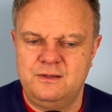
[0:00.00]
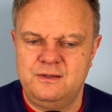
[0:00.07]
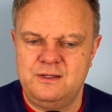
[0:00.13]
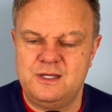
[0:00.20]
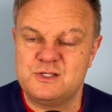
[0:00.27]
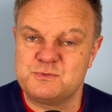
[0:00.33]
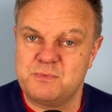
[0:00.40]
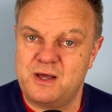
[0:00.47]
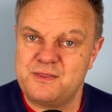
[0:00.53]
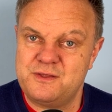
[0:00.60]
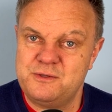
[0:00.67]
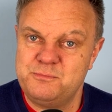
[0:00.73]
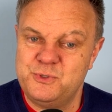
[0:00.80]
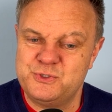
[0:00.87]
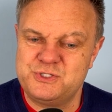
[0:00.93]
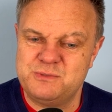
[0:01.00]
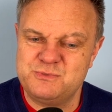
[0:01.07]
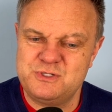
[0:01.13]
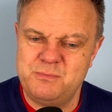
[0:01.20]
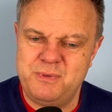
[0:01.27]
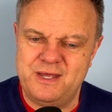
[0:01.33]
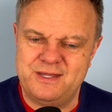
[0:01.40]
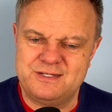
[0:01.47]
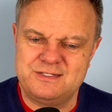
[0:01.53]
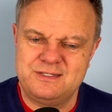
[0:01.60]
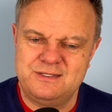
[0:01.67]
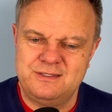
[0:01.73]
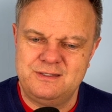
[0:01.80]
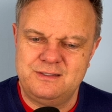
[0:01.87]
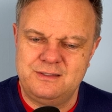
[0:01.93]
His mother put him to bed
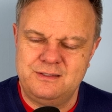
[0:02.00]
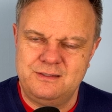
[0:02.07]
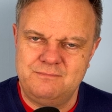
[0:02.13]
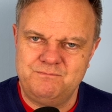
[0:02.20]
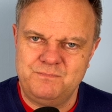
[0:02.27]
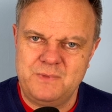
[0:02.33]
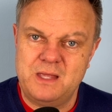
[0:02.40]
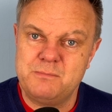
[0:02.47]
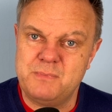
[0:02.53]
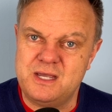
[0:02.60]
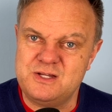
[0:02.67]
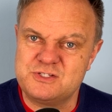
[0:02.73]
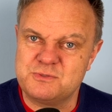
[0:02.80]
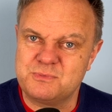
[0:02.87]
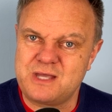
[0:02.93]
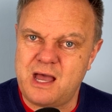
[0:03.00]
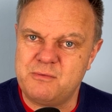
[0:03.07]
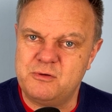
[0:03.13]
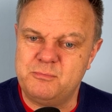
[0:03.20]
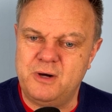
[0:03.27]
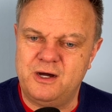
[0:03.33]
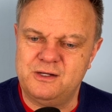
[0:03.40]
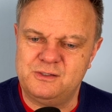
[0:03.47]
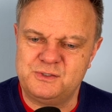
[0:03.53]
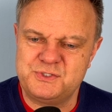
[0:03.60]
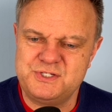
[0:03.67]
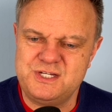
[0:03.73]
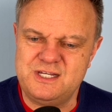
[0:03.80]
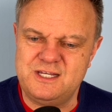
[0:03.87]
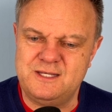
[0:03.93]
and made some chamomile
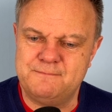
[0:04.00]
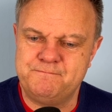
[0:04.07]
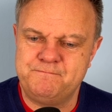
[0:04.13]
tea,